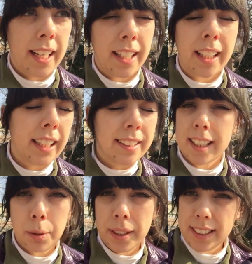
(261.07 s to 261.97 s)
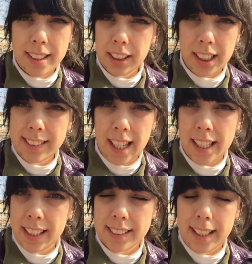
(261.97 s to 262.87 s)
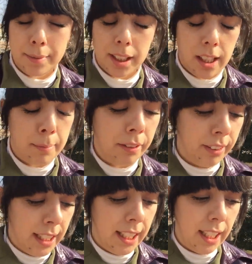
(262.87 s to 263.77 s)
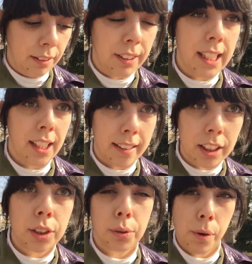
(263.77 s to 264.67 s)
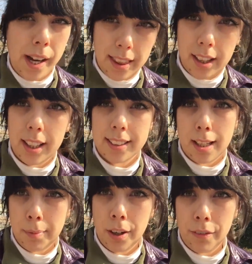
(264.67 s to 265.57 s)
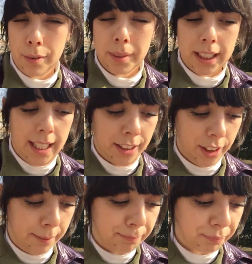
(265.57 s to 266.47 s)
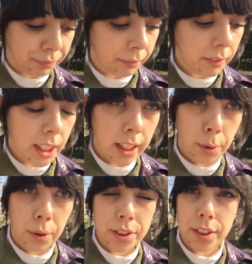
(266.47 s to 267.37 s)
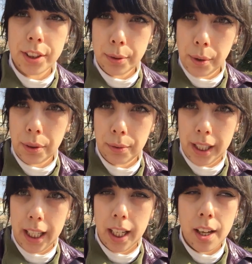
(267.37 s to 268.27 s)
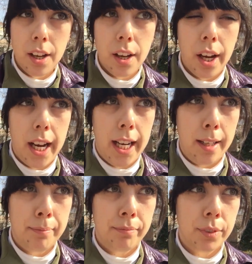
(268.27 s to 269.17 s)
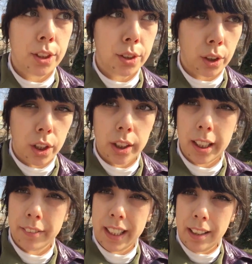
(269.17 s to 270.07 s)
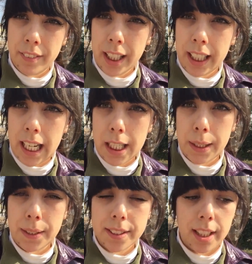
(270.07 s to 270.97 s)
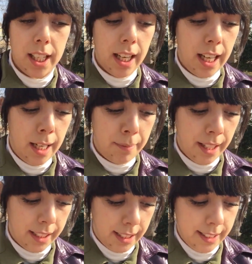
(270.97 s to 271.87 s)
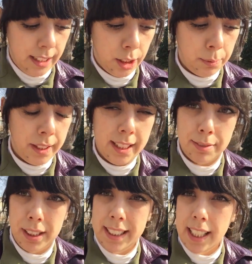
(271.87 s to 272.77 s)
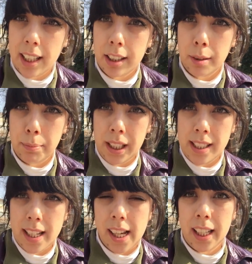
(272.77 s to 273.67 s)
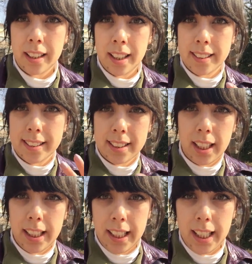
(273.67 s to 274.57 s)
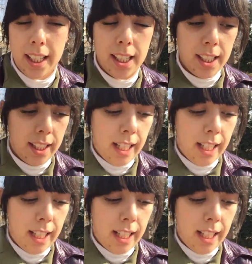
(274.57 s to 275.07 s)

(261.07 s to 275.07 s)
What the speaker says: and it's like quintessentially Italian at the same time. I really like the joy that's coming off from the collection. There were also 2 or 3 strong kind of evening gowns that continued with this really delicate beading and this slightly